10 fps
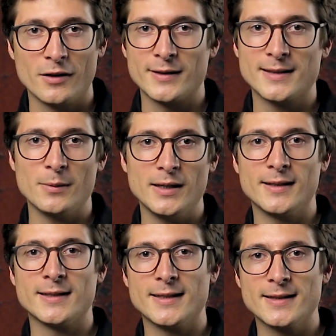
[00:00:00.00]
The
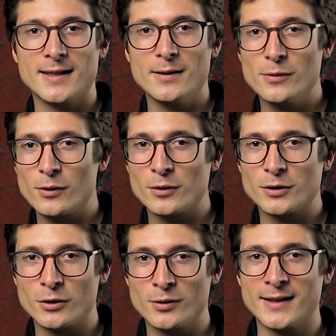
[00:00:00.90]
stability system,
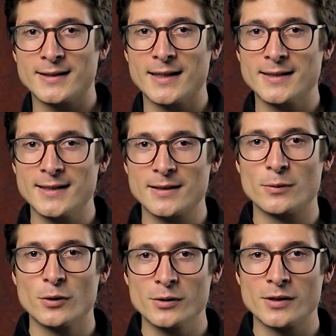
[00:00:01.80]
also known as assist
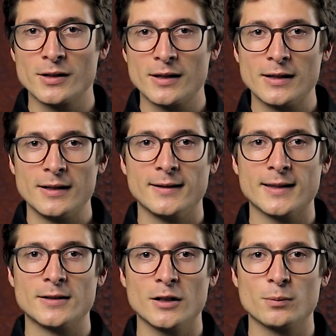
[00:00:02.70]
mode,
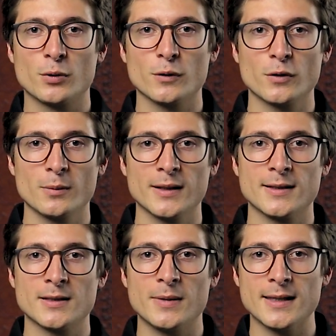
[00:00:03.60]
does not perform
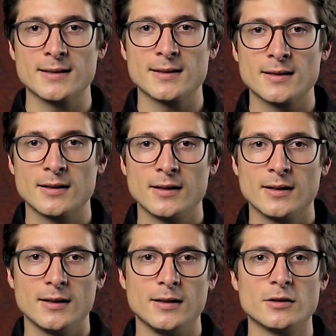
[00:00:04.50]
at its best
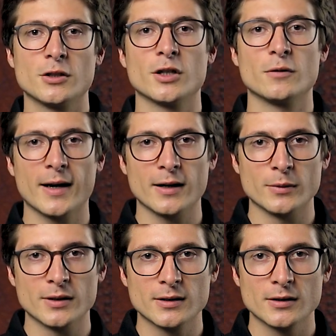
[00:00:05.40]
in such
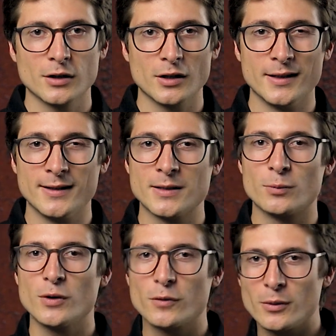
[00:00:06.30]
environments, and it is
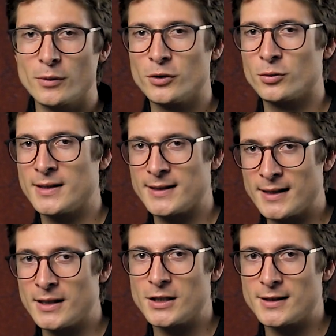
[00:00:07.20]
preferable to
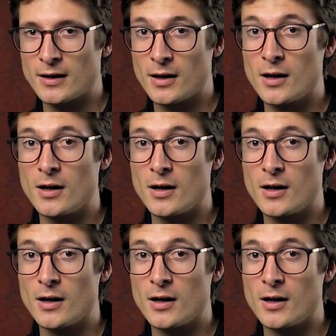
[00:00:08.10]
disengage it.